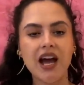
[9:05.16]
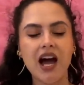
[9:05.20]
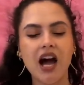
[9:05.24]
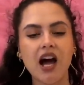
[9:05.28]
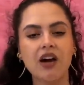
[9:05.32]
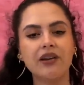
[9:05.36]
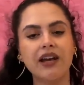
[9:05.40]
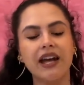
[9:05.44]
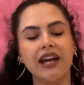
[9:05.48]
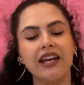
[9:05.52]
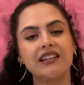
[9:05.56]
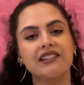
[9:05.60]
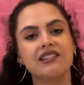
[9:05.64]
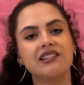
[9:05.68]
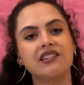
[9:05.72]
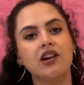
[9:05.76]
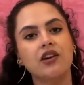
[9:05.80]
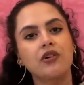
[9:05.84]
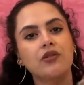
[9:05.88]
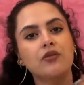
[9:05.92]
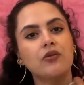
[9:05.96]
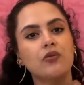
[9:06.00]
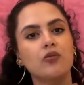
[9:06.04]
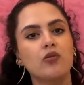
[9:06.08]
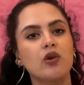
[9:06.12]
Okay, so
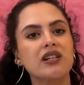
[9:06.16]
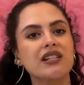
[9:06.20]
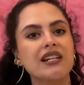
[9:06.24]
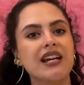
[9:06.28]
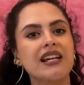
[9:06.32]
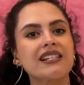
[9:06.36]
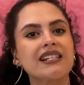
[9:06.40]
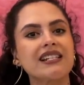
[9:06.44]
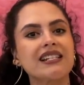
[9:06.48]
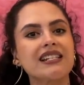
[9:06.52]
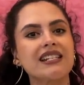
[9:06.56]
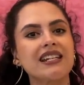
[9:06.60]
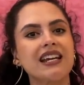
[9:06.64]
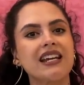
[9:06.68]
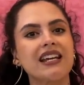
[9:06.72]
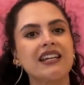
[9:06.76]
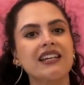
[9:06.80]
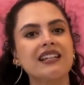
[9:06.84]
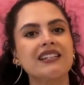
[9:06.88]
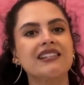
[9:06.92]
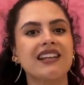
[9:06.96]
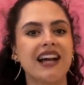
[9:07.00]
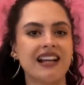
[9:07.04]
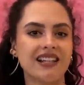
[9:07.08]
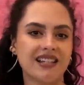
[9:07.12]
what day is it today?
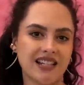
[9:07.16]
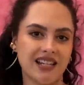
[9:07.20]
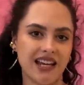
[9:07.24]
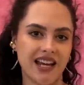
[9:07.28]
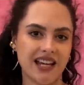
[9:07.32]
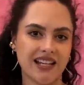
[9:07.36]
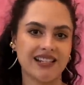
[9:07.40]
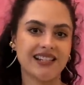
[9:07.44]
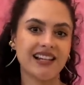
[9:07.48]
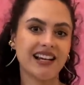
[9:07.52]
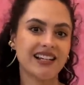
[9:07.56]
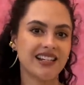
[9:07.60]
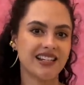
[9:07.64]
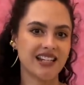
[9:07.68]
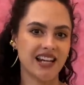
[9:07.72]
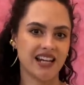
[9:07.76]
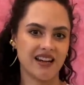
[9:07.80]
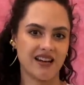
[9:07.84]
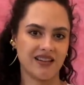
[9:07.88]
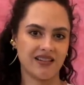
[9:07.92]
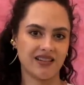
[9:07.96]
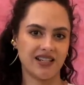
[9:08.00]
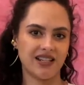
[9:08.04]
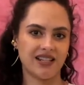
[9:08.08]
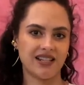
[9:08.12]
Saturday
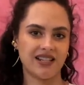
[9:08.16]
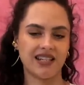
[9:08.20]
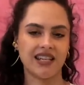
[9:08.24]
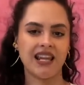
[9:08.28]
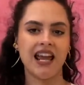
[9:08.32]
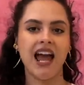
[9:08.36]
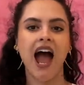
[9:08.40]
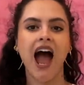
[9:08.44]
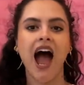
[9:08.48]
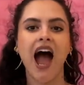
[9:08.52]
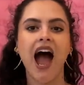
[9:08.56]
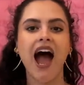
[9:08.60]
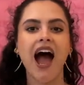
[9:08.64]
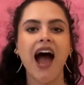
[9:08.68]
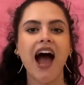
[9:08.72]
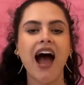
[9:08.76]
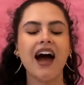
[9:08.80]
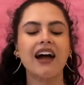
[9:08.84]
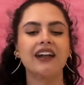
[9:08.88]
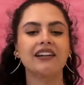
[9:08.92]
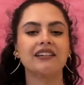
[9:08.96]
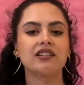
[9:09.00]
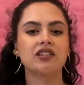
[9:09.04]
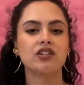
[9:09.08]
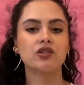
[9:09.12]
night.
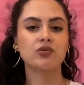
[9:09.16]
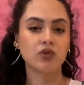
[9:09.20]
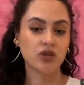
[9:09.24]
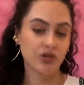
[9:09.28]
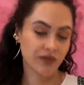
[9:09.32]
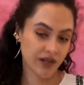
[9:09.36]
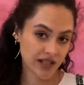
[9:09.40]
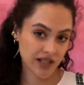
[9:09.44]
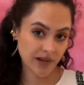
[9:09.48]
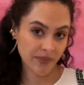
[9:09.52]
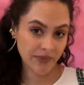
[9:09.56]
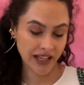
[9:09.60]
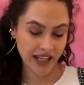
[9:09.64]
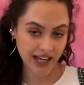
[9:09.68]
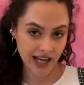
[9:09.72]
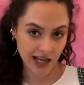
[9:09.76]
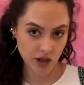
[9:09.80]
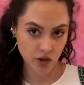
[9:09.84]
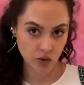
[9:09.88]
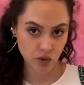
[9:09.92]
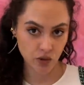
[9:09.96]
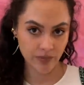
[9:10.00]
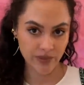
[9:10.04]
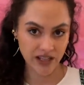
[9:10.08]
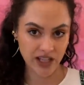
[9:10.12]
And we're doing something
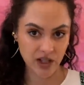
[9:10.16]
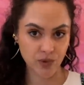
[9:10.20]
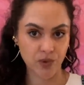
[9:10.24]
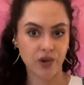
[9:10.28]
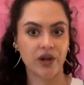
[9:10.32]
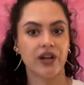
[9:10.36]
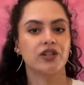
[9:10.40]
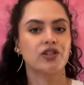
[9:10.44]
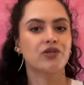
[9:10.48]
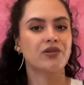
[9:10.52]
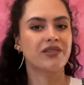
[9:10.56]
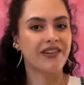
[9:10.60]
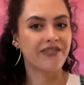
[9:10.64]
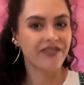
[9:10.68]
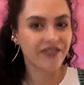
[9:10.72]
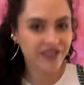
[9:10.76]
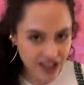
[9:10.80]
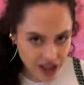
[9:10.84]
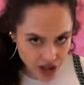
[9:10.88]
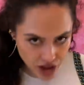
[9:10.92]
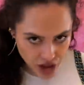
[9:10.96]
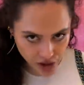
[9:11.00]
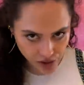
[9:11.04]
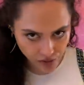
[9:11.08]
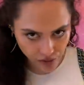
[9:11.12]
casual because we're going to the
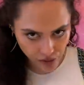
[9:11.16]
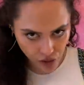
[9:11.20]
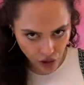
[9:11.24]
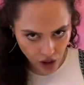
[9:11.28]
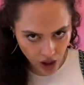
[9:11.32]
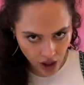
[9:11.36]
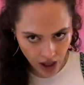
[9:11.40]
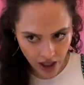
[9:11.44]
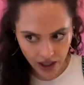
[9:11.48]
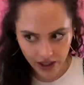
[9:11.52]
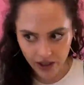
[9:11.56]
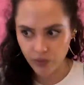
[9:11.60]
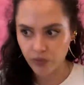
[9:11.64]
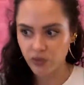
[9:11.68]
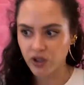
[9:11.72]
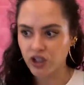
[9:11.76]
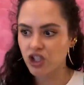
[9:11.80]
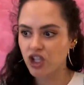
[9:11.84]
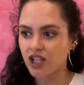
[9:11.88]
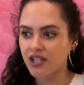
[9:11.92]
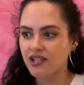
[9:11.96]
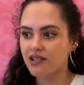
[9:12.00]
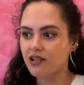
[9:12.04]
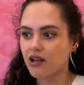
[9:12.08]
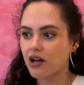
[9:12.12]
fish fry, which
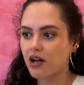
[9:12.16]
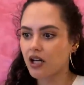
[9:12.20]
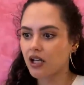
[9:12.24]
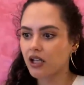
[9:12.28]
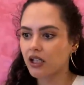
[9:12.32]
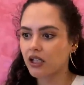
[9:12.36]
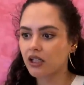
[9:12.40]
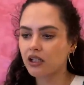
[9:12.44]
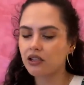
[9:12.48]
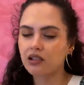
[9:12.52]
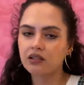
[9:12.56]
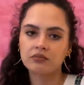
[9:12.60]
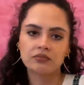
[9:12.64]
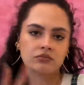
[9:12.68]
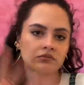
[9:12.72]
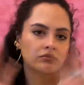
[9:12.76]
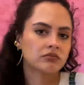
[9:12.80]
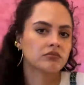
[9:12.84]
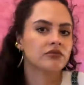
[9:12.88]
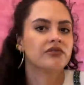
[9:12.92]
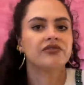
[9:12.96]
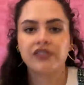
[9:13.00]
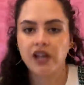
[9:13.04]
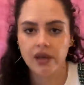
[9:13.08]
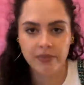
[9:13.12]
is like
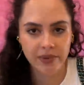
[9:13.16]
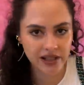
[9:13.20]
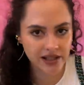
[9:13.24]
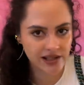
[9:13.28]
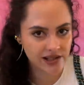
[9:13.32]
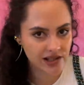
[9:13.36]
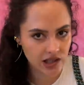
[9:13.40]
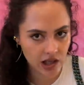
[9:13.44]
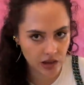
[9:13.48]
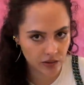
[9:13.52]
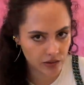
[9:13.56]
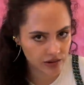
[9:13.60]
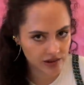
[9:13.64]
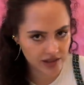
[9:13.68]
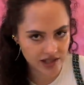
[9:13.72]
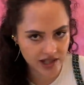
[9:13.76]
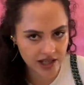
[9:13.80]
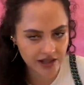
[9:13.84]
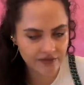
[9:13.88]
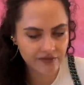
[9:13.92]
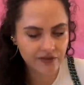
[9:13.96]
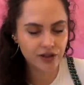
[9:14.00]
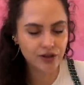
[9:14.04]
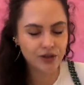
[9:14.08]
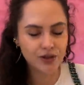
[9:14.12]
fabulous local seafood.
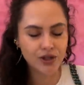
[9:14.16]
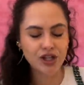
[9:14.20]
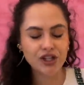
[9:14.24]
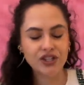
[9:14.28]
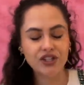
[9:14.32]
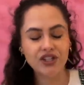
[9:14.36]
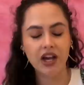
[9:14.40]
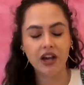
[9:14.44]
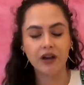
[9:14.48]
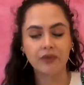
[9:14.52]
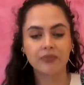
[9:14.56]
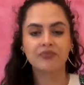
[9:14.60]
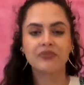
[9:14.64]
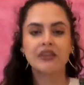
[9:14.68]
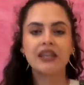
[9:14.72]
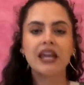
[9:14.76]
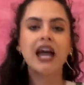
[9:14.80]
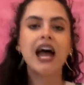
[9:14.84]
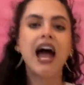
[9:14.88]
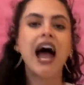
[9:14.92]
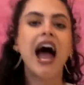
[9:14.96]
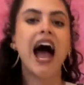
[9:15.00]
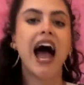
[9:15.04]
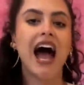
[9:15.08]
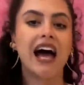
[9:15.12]
So,
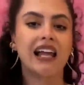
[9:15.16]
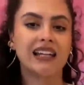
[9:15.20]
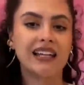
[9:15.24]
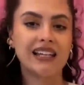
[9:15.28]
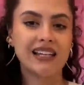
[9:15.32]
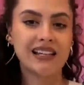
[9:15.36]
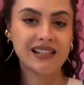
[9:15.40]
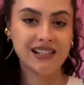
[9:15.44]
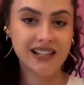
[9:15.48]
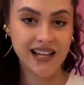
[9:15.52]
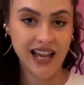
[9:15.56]
Alex